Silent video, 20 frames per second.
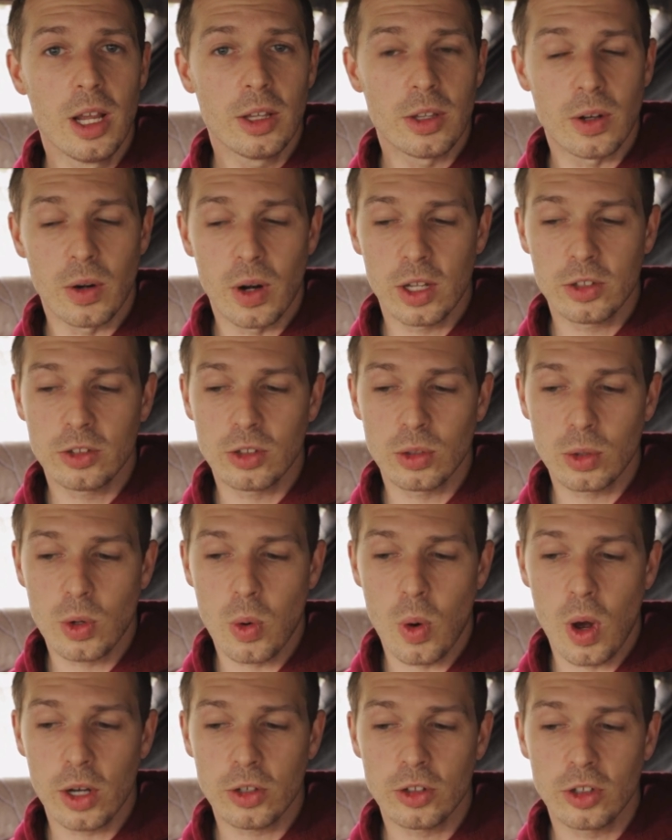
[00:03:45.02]
They're also
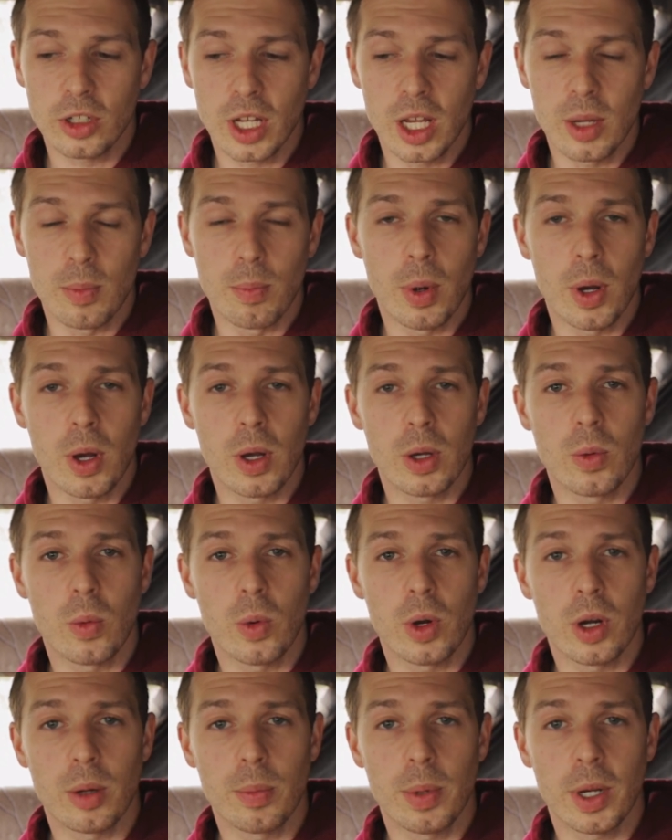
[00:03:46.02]
quashing a bug
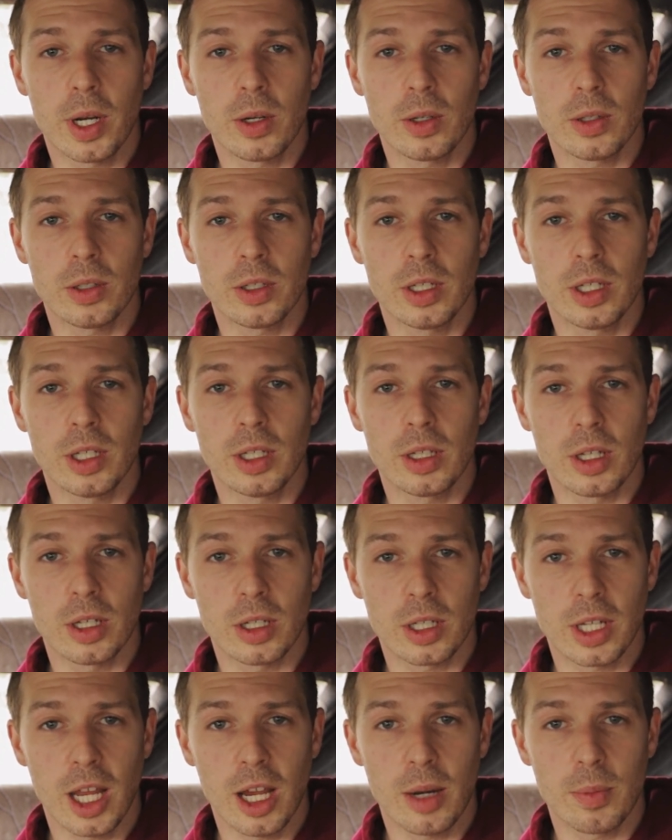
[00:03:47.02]
where apparently
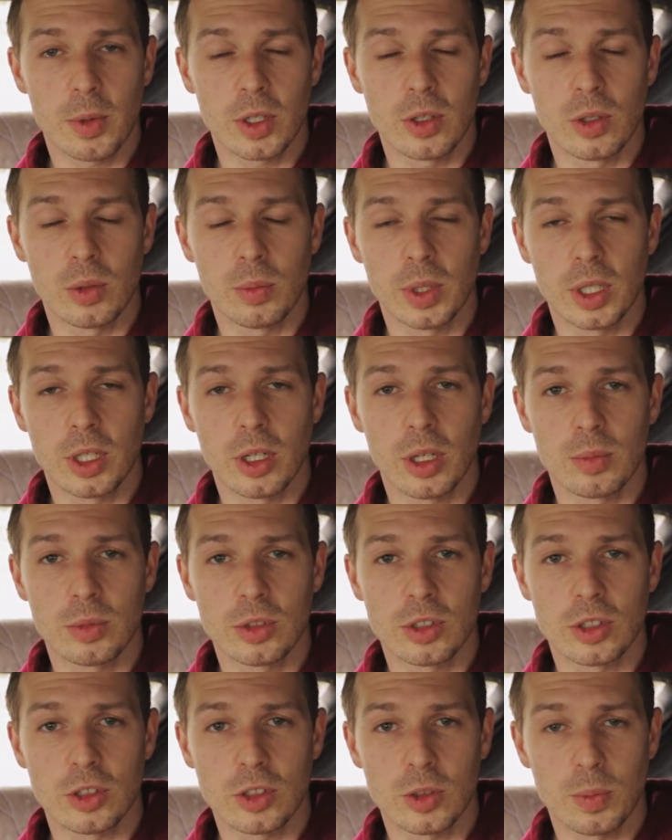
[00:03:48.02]
the camera could become
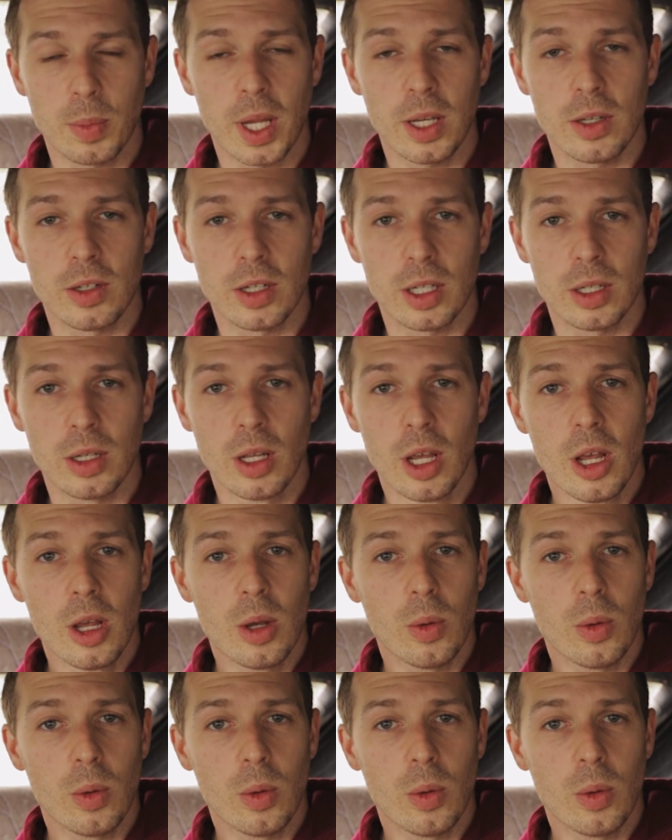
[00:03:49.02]
suspended